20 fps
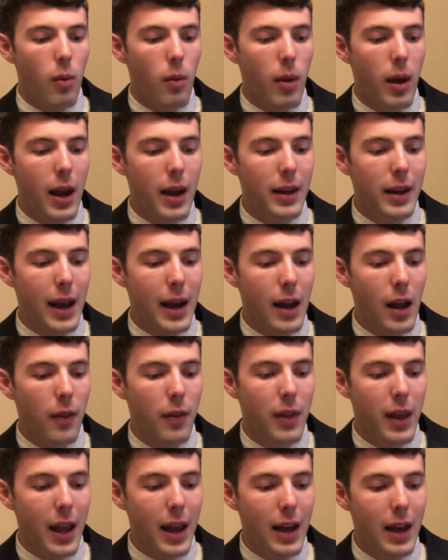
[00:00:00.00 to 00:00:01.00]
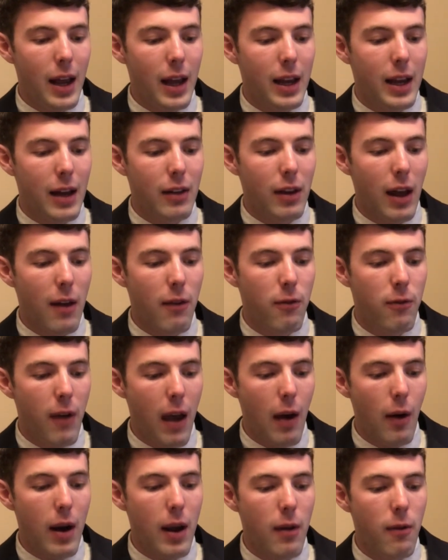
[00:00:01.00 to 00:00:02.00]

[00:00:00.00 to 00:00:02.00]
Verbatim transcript: Indiana then gets a very,